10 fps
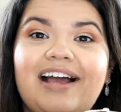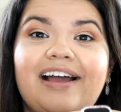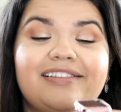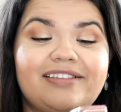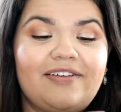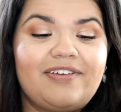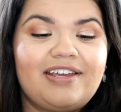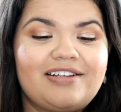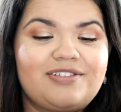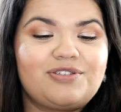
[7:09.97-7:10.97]
I love
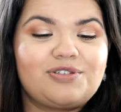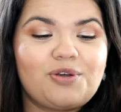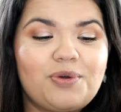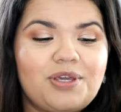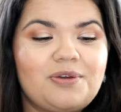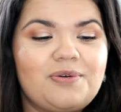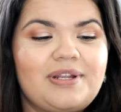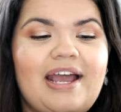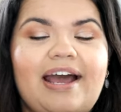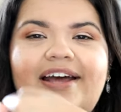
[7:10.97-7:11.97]
it. It's so cute.
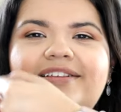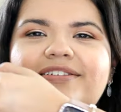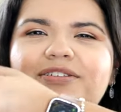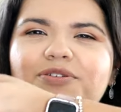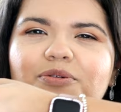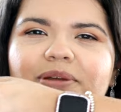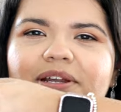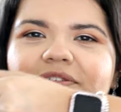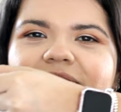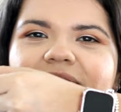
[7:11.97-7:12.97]
It adds a little bit
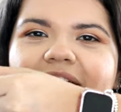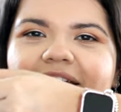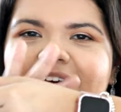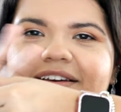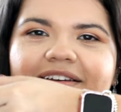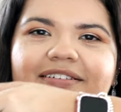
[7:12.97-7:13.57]
of like